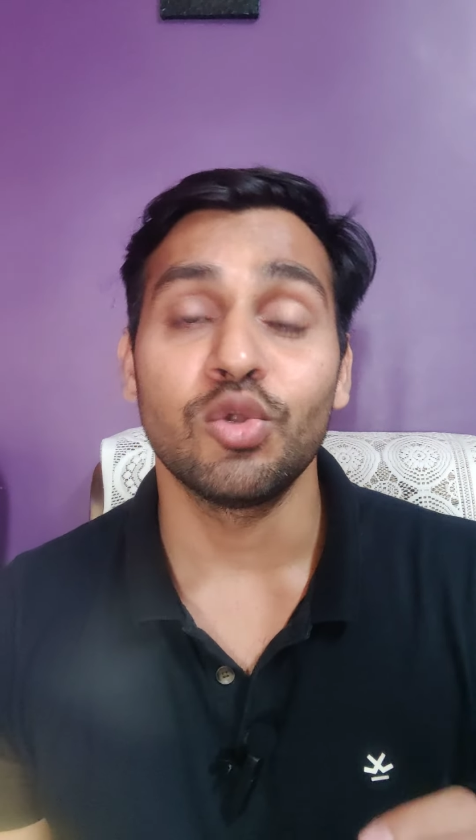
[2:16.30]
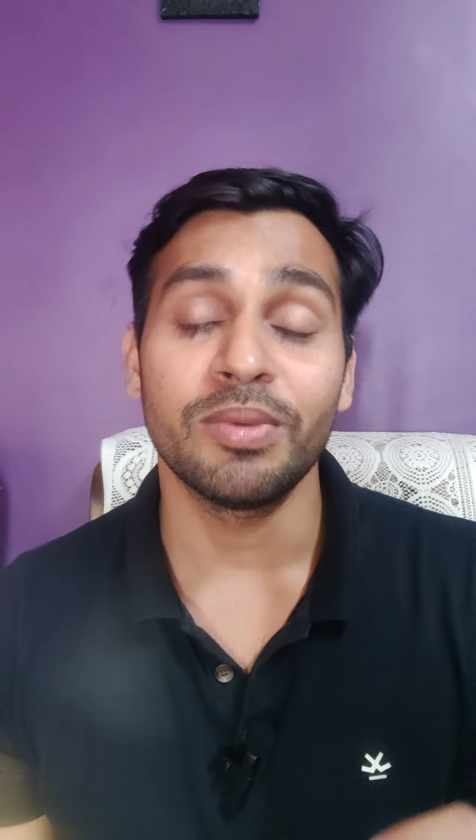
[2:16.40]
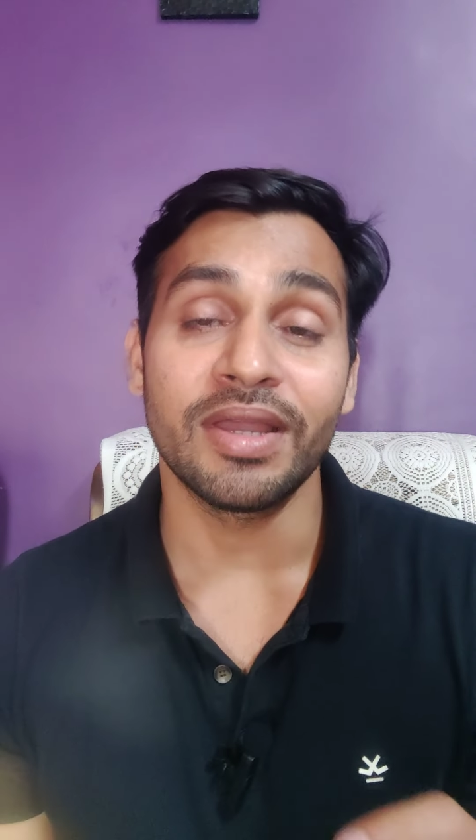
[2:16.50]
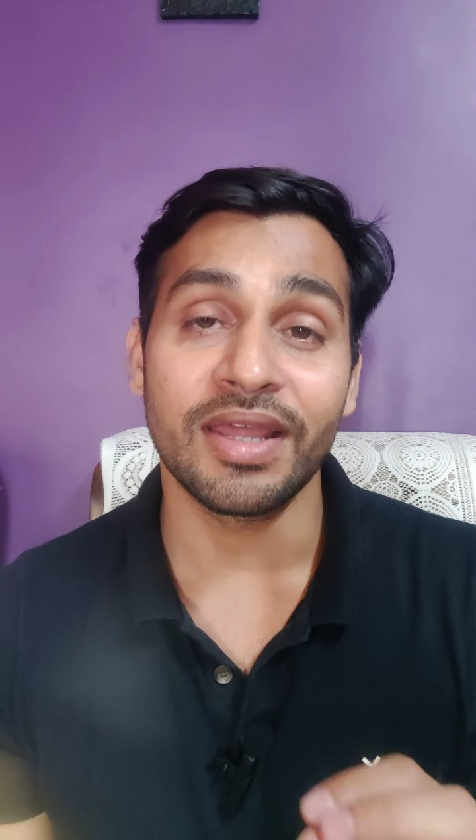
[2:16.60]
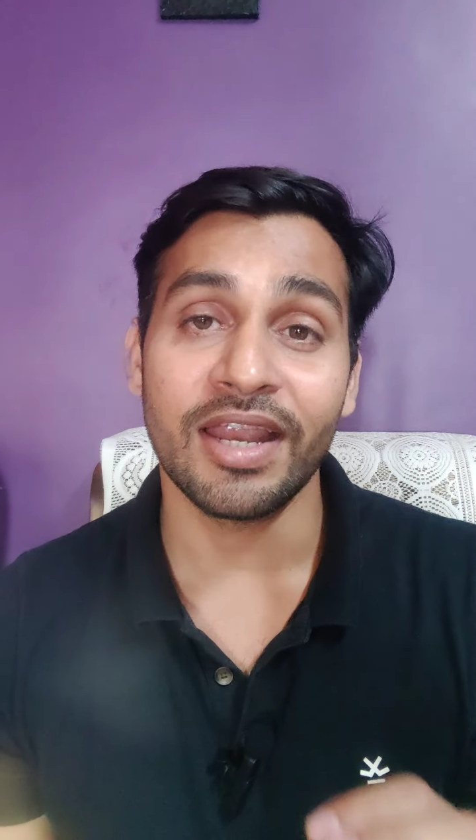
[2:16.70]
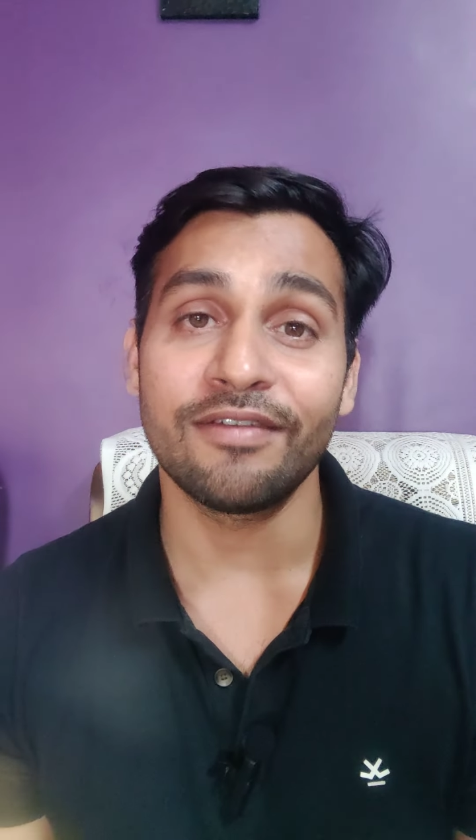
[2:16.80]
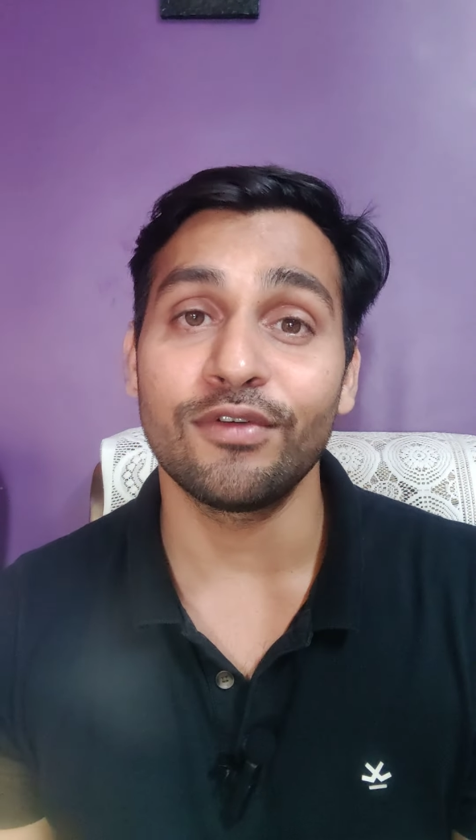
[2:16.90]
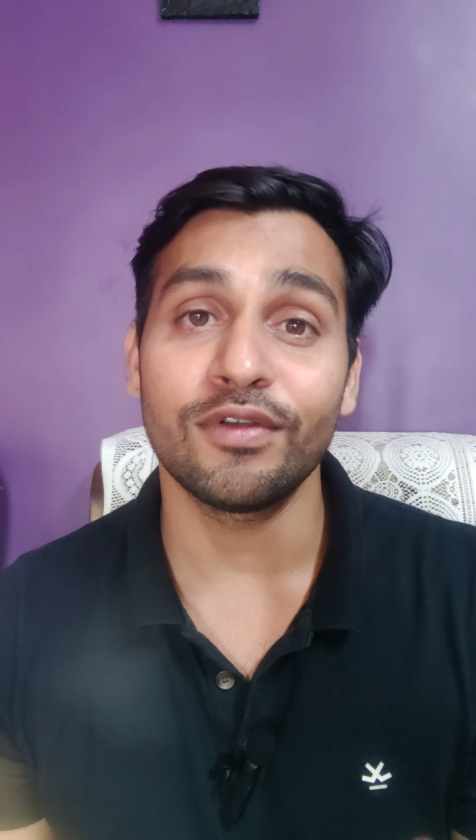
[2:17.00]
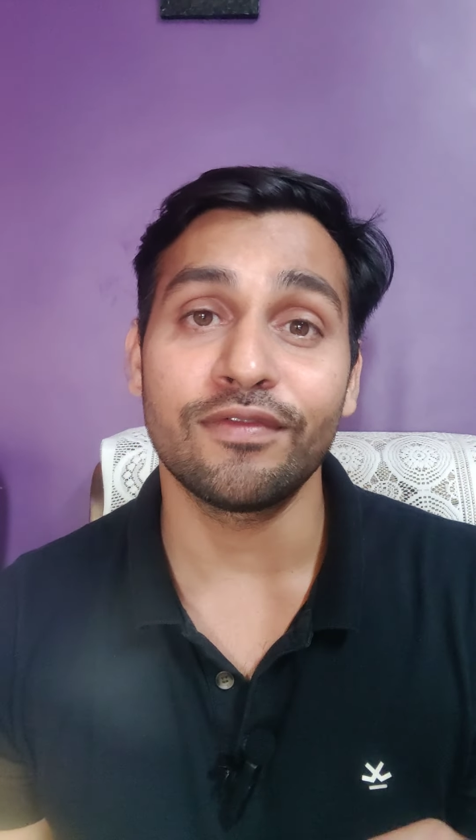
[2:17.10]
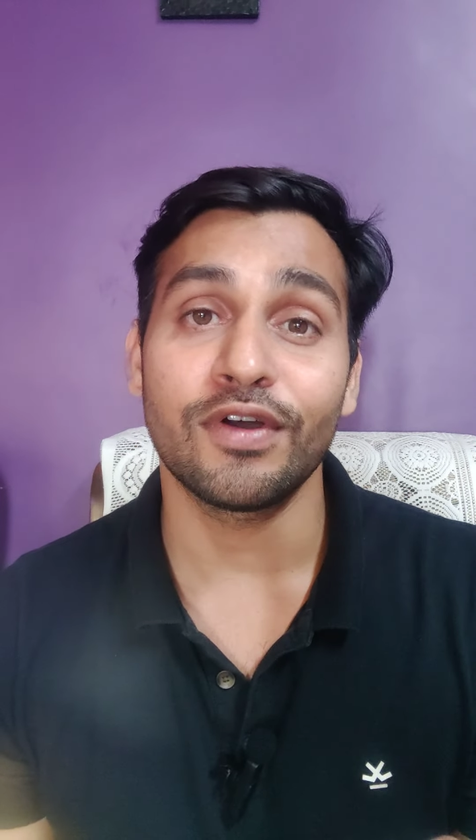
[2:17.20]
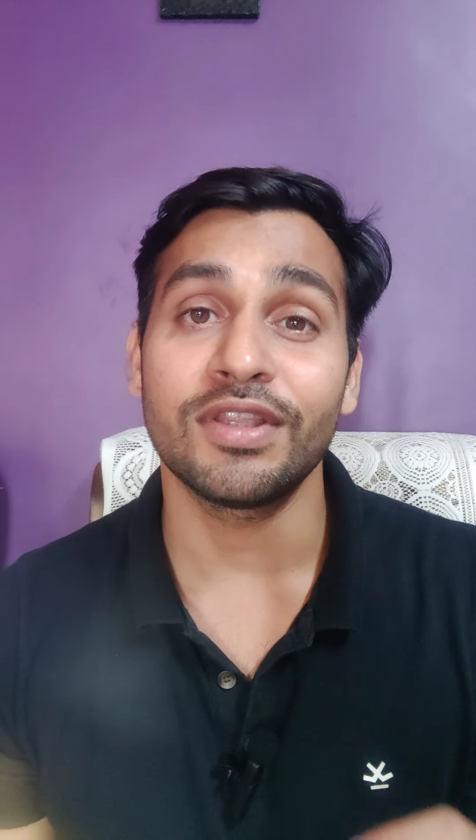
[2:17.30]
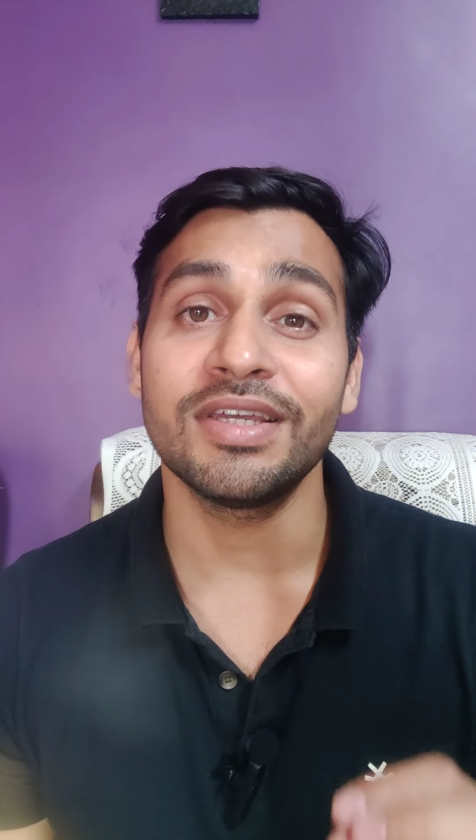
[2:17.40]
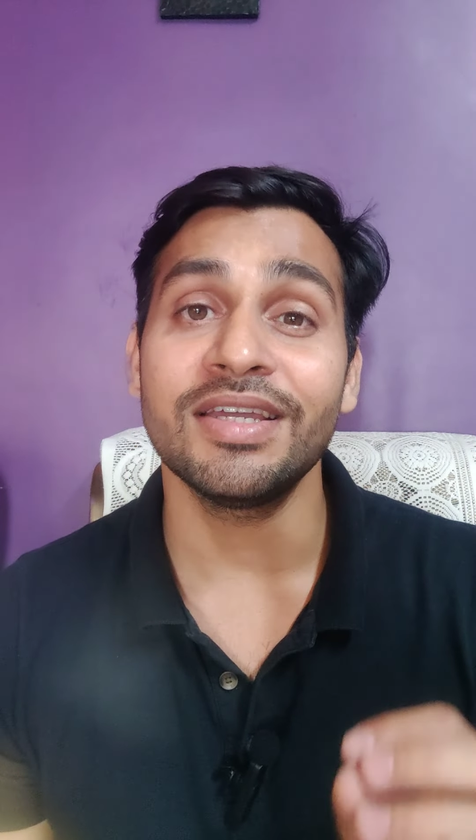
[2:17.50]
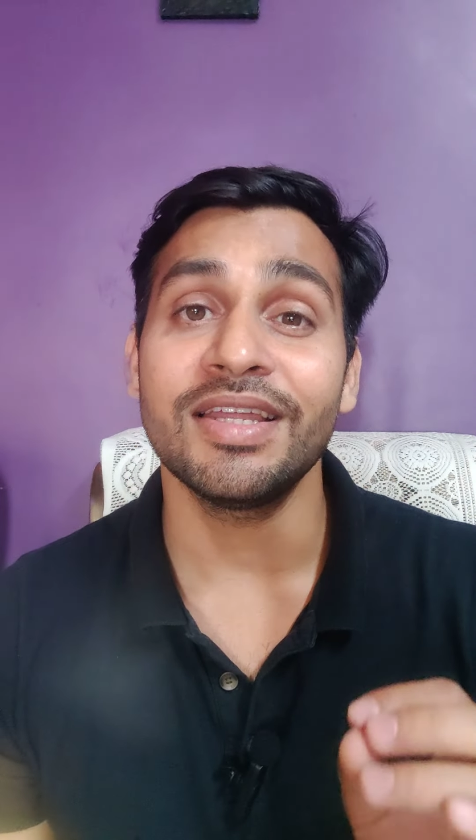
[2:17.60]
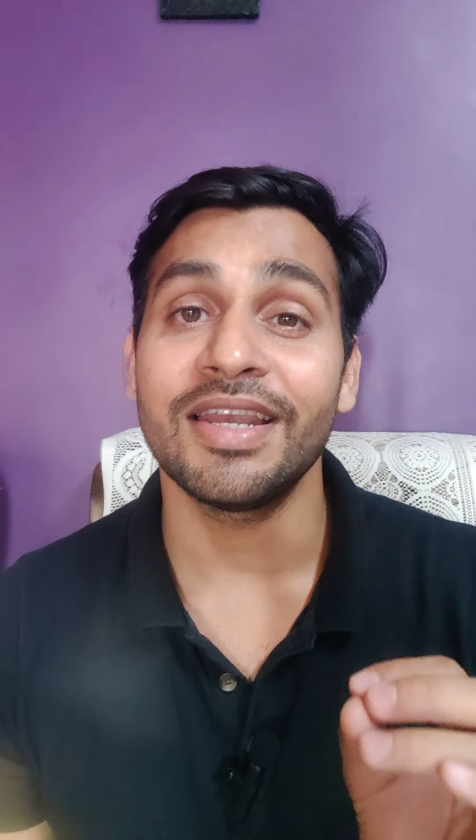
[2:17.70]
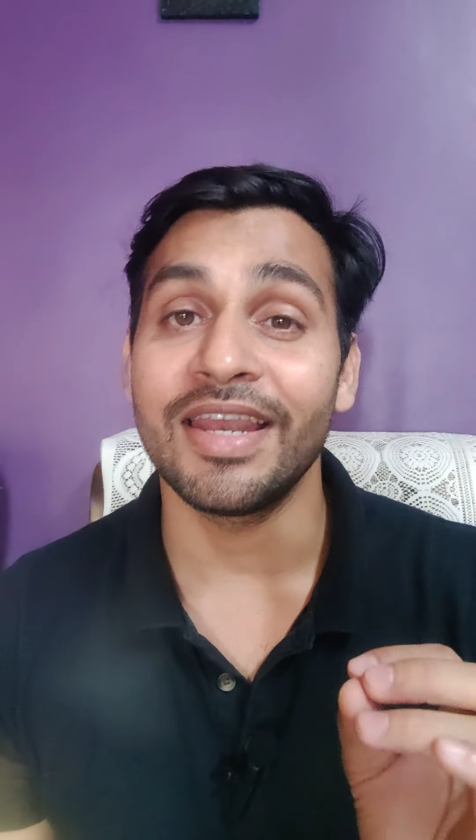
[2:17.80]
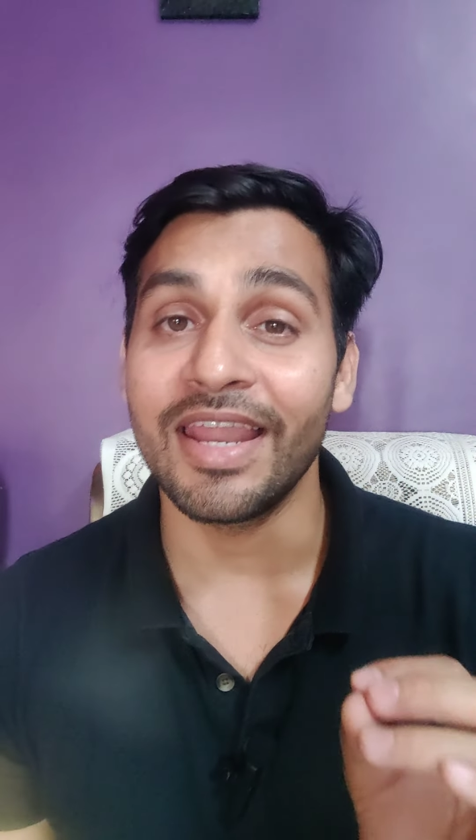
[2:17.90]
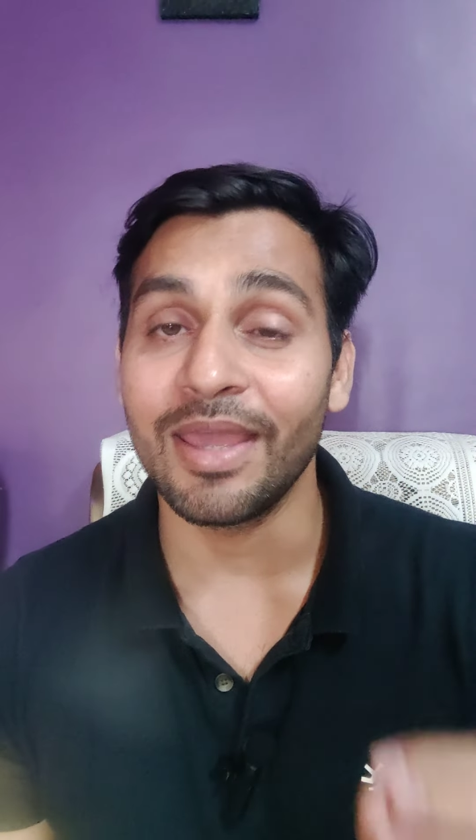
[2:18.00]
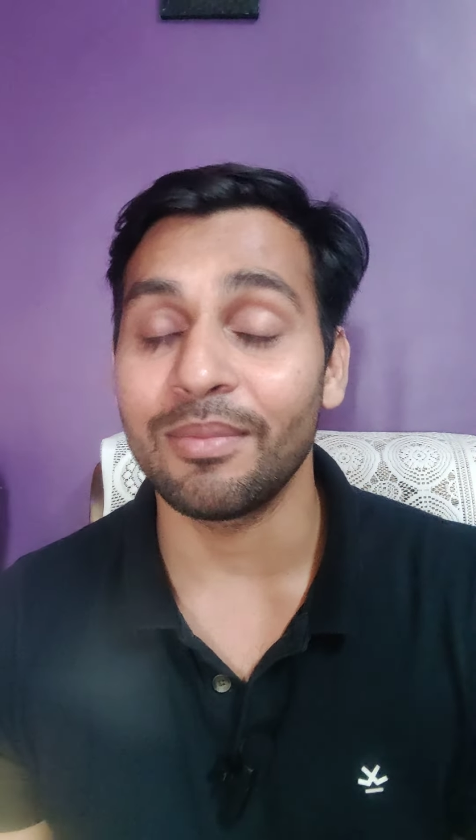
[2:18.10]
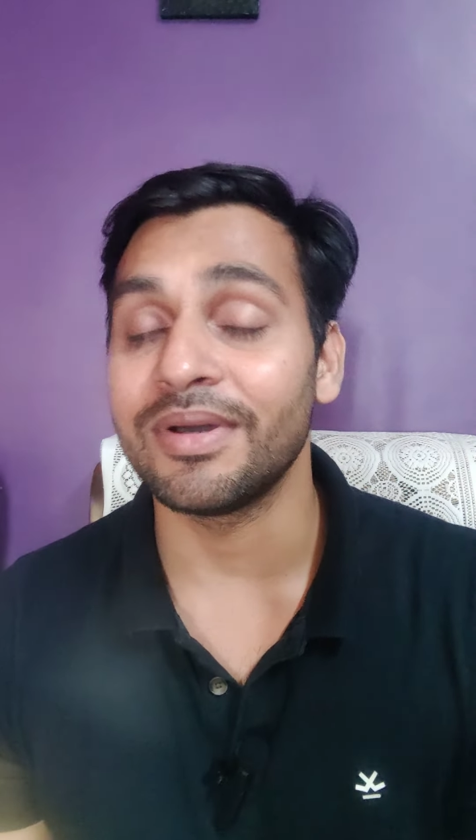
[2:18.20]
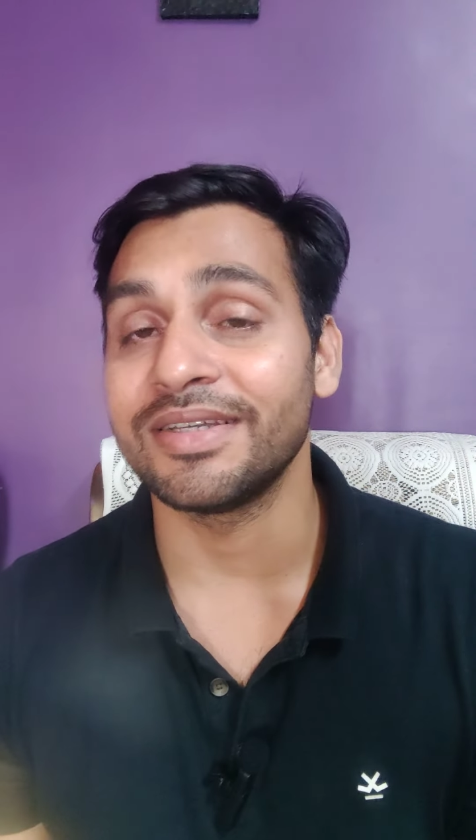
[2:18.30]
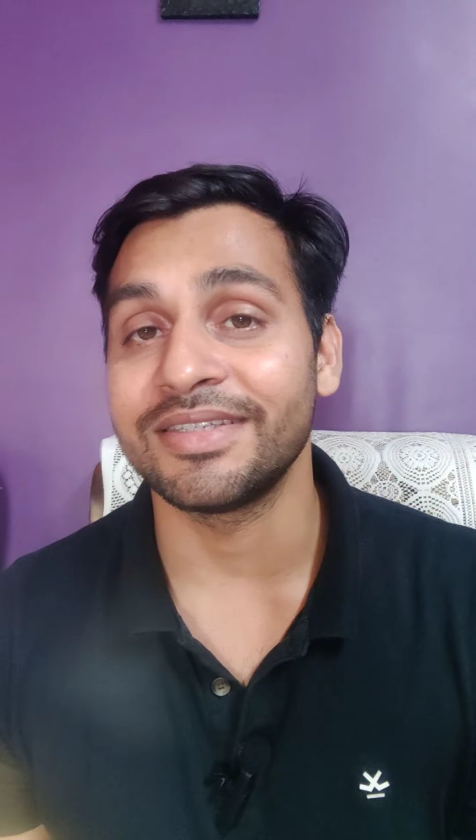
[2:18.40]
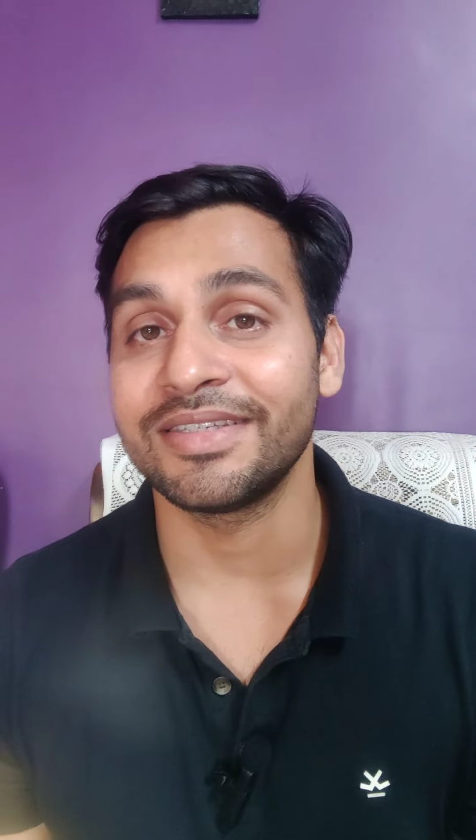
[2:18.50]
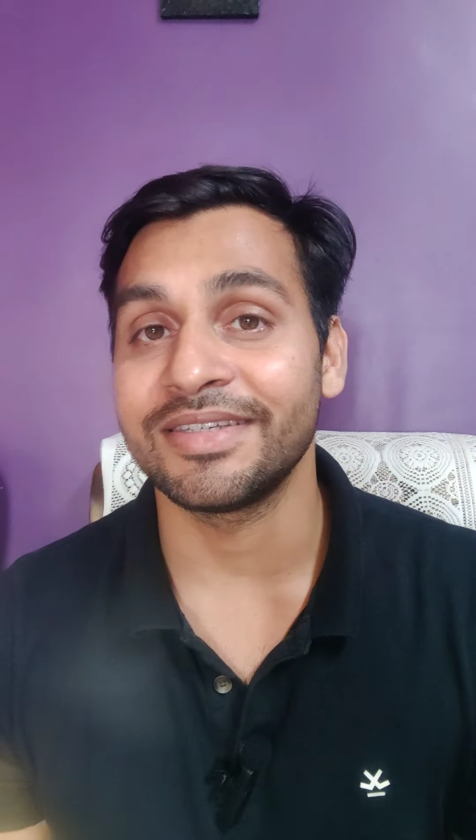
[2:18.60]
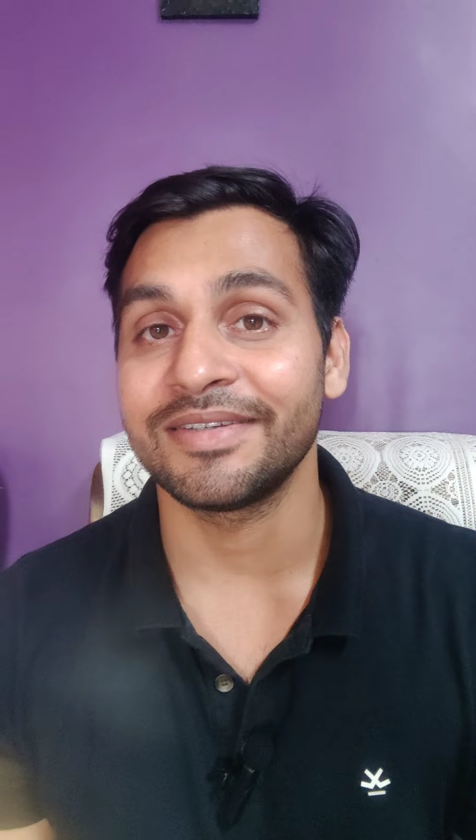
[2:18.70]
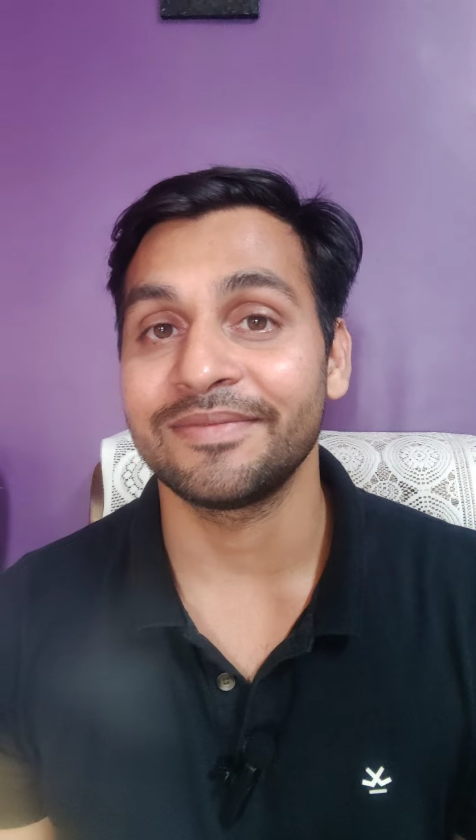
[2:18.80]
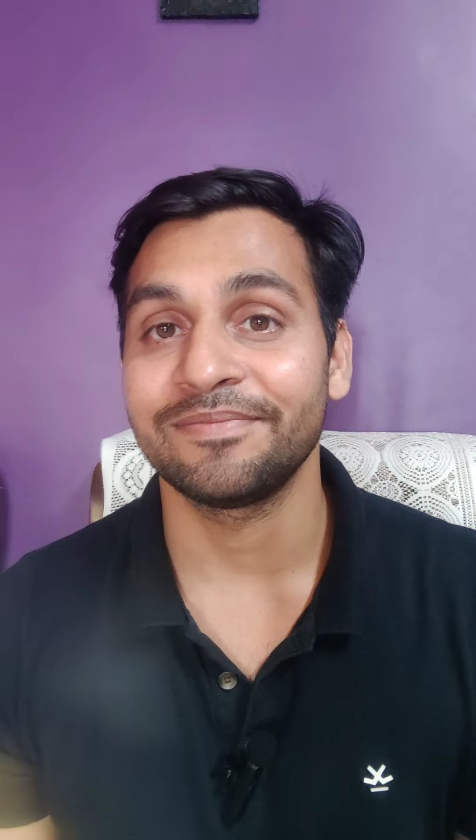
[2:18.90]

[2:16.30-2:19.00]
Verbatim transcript: to be grateful for the neighbors.